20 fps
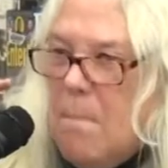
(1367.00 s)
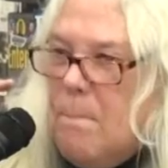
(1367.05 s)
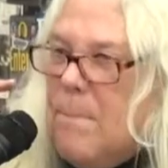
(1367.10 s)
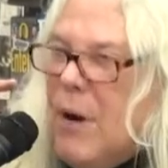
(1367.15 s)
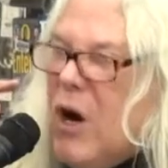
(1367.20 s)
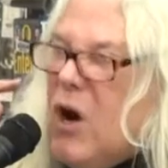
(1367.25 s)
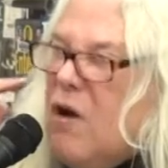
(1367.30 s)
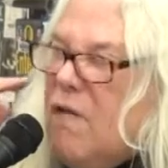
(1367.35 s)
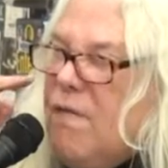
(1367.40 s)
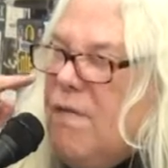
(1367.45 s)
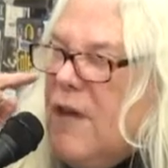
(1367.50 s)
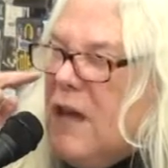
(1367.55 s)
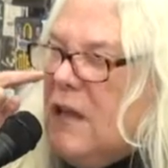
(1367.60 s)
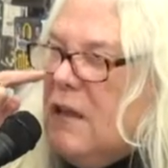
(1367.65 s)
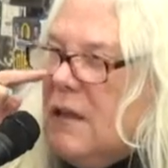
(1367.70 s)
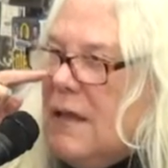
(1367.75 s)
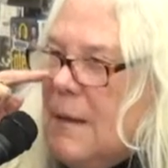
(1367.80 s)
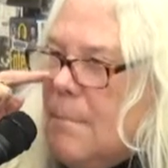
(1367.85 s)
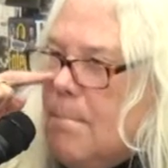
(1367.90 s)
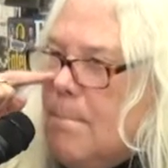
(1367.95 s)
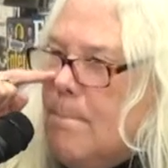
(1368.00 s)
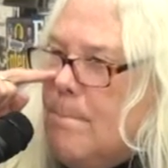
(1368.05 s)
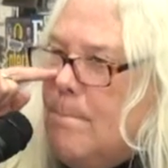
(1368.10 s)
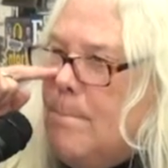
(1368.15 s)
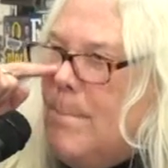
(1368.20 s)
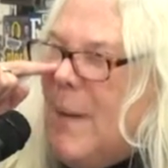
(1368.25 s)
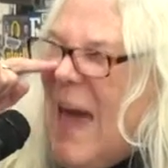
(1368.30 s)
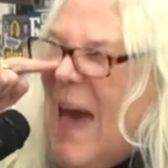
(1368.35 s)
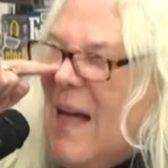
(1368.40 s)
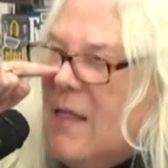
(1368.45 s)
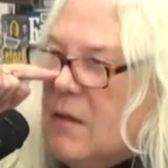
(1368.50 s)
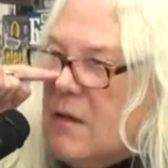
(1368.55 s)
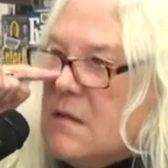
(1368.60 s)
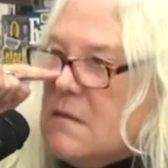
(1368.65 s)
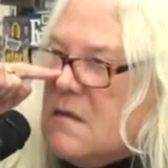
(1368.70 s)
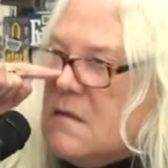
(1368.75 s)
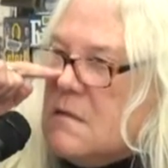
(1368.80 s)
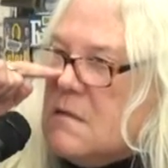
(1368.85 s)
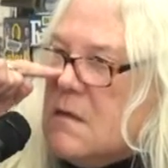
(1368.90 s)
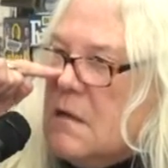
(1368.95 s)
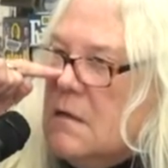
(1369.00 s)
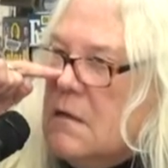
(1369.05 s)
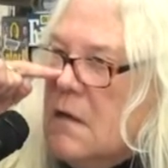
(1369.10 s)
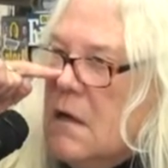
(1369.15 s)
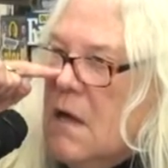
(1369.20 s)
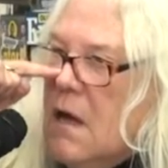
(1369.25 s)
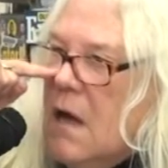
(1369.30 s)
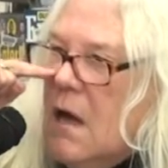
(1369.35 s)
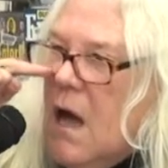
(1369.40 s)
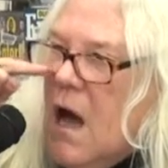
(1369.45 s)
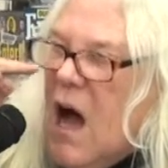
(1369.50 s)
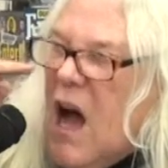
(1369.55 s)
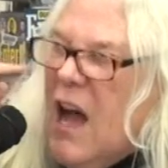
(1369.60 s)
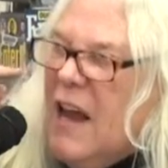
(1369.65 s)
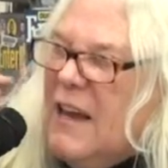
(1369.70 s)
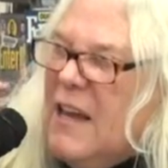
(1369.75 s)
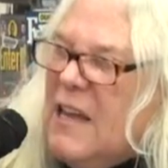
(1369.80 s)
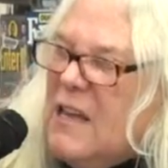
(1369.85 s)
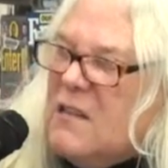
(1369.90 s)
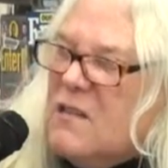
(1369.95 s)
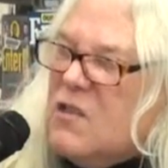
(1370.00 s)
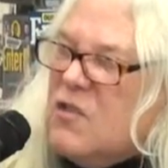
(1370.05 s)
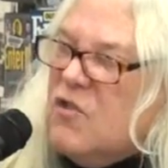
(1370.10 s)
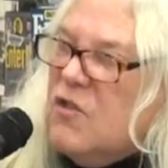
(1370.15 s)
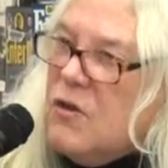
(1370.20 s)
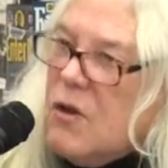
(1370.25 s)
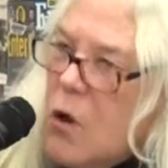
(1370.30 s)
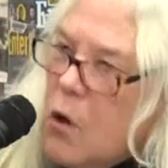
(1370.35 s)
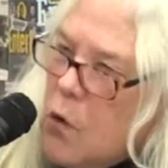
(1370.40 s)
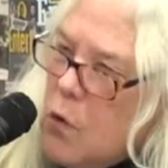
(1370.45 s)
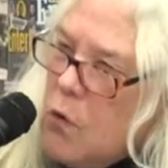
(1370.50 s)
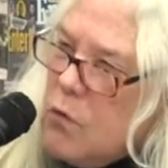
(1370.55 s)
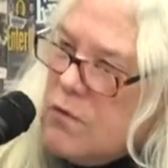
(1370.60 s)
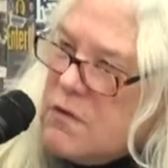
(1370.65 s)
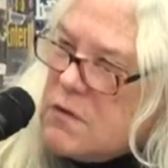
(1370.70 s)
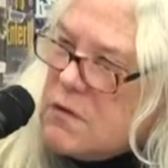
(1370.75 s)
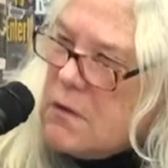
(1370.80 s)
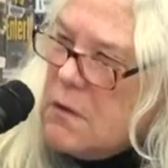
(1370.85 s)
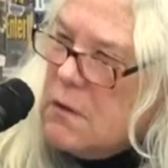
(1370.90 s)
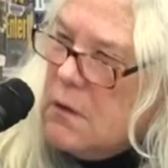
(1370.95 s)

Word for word: perfectly balanced on his nose.